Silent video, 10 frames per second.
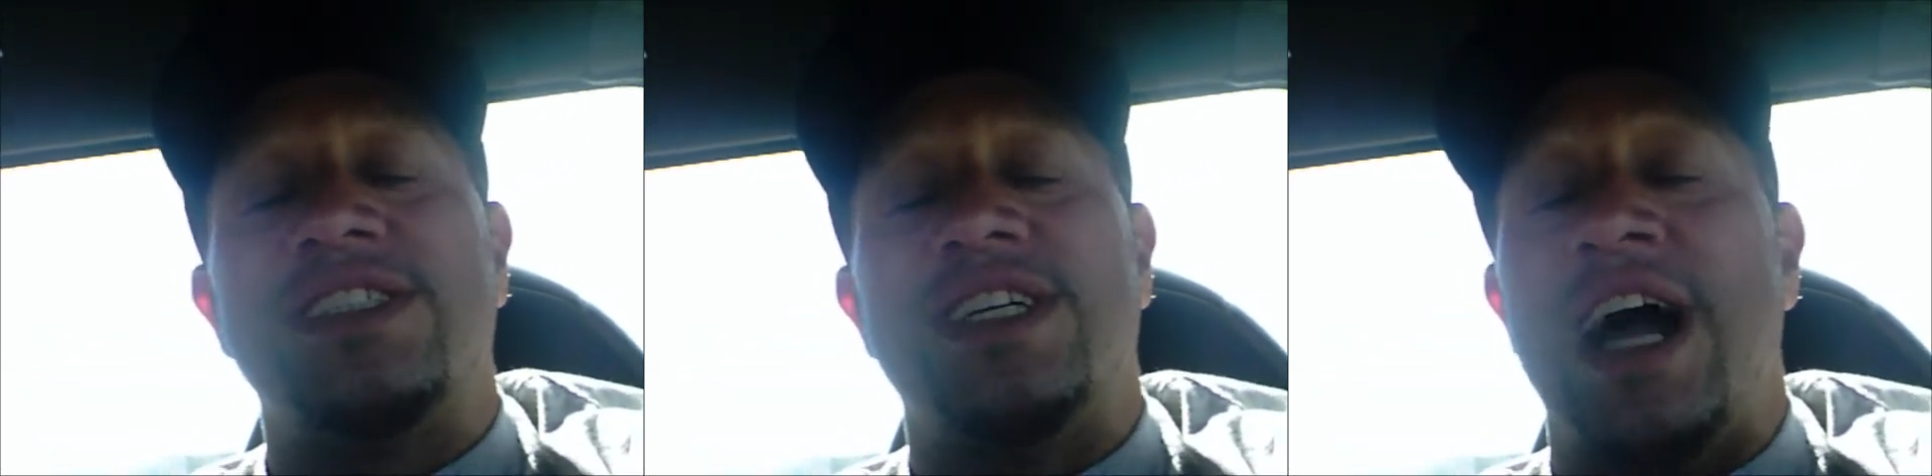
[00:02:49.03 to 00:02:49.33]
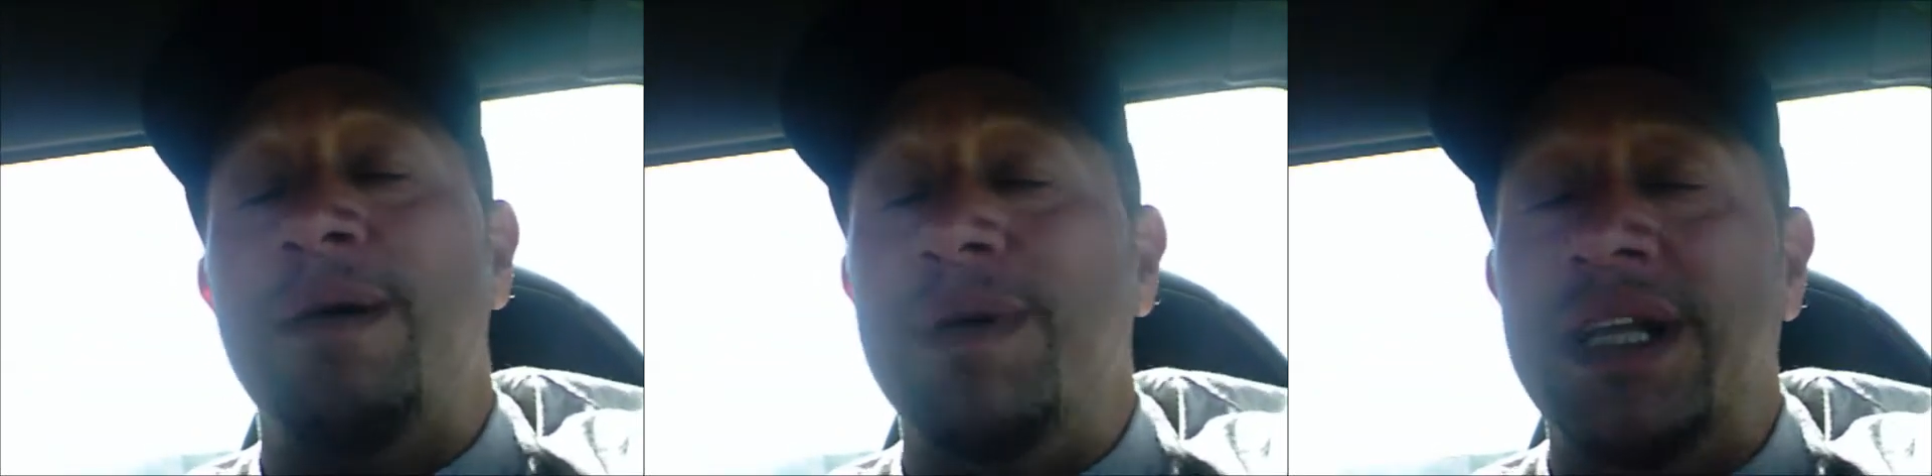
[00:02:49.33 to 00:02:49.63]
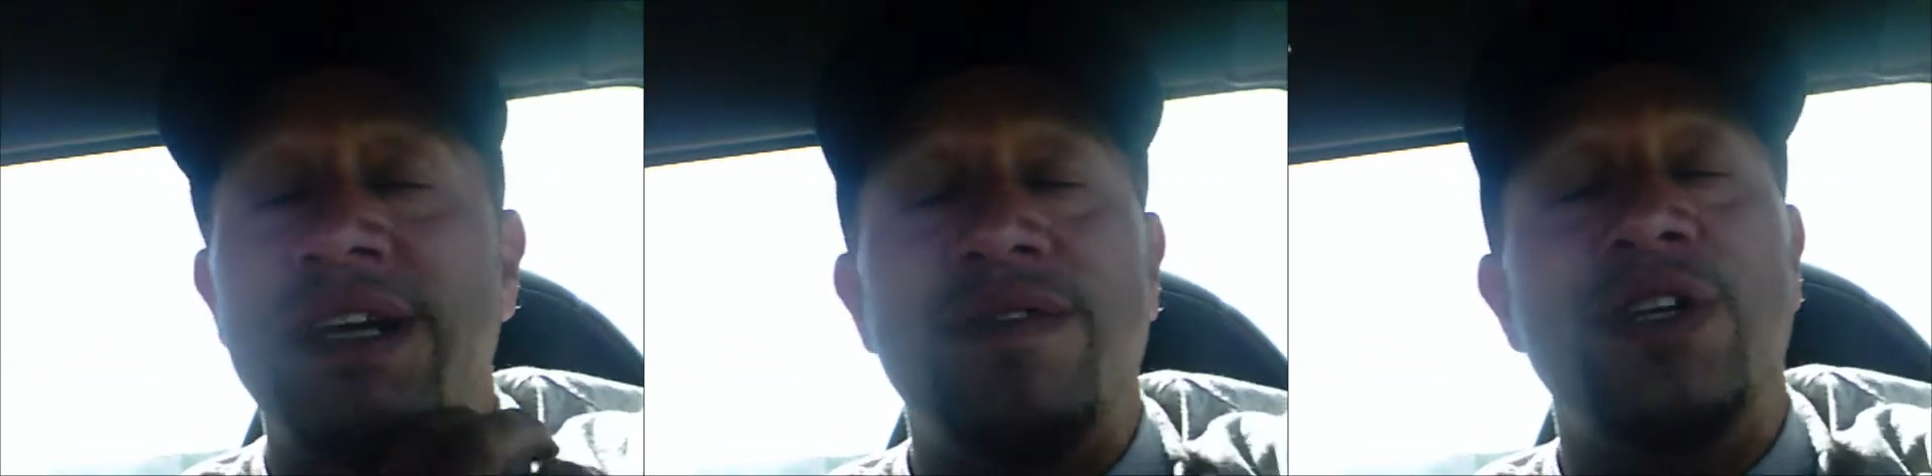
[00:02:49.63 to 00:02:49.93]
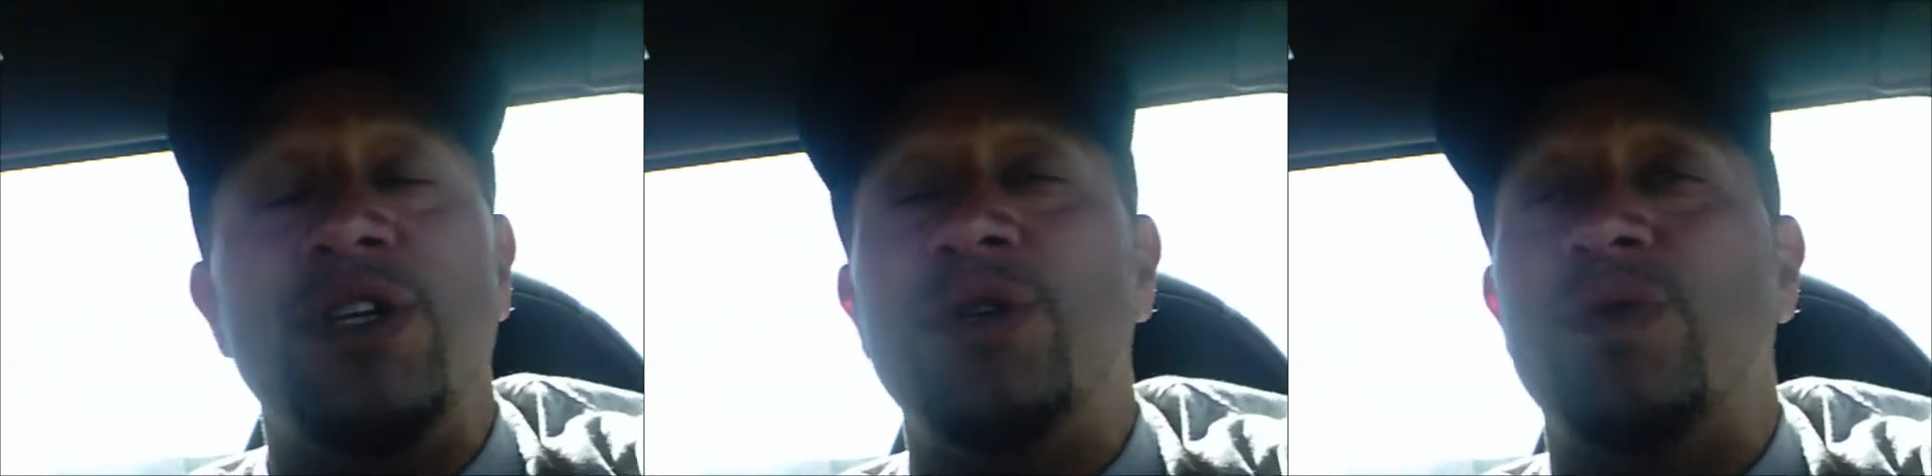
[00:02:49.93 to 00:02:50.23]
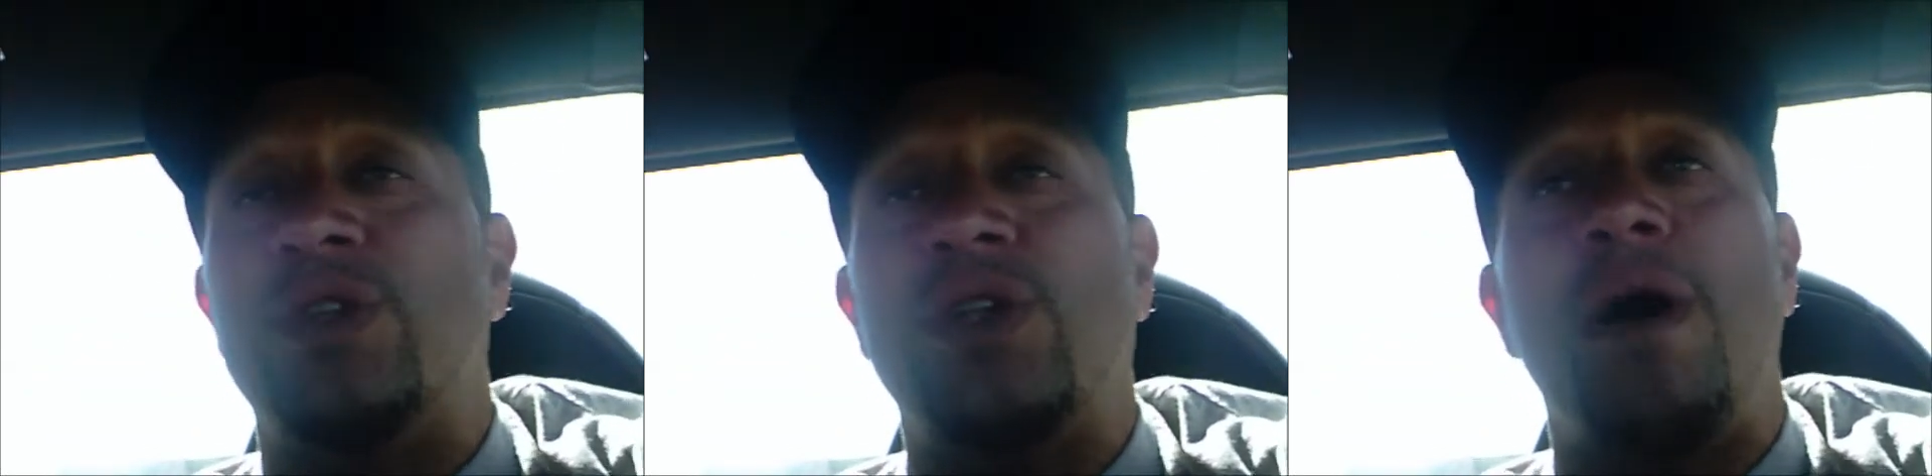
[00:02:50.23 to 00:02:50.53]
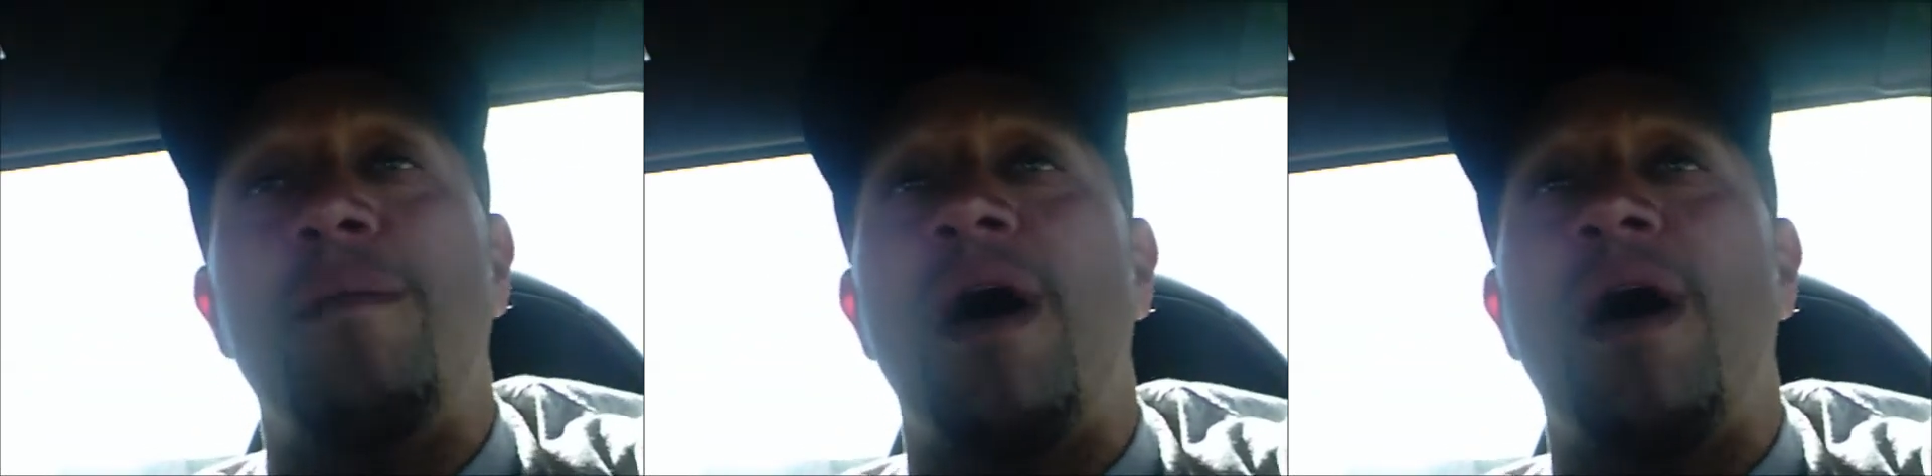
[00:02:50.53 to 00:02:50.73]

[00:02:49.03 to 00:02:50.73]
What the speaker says: I believe in you with all my